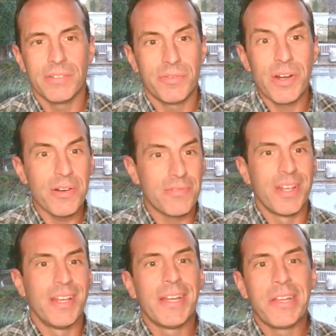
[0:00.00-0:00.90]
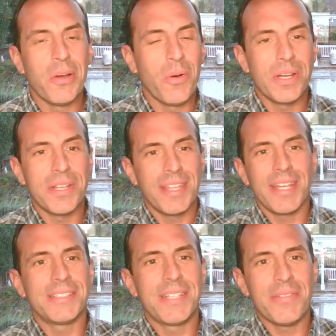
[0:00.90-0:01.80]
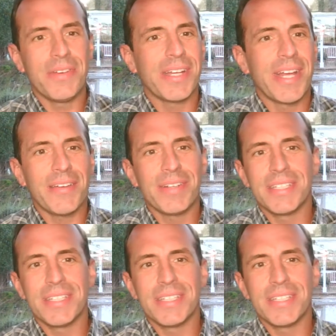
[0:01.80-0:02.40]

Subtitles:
Fear of going to Thanksgiving and having